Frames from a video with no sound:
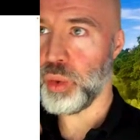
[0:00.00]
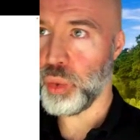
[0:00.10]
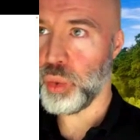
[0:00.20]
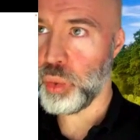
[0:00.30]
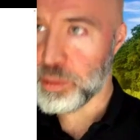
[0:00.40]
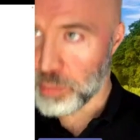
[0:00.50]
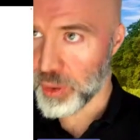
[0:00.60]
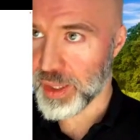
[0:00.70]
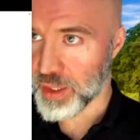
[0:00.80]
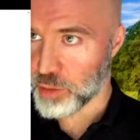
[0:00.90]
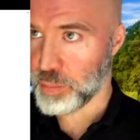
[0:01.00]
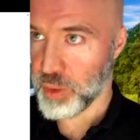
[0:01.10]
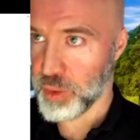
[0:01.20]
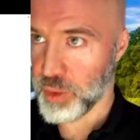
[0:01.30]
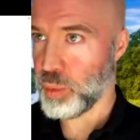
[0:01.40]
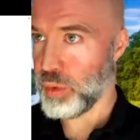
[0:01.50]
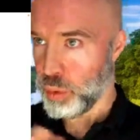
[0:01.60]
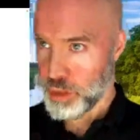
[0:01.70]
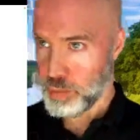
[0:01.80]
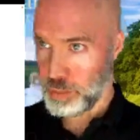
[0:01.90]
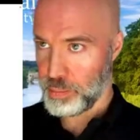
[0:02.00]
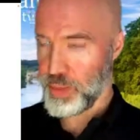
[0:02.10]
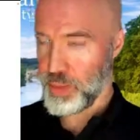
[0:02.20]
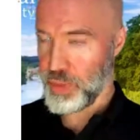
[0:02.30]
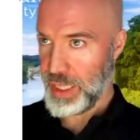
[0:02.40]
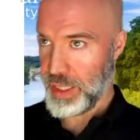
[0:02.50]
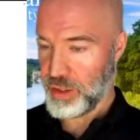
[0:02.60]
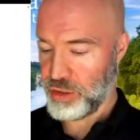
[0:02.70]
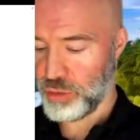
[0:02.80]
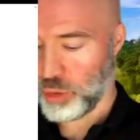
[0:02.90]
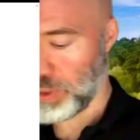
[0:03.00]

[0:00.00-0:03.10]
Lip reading: We're always putting a spin on it. We're always seeing it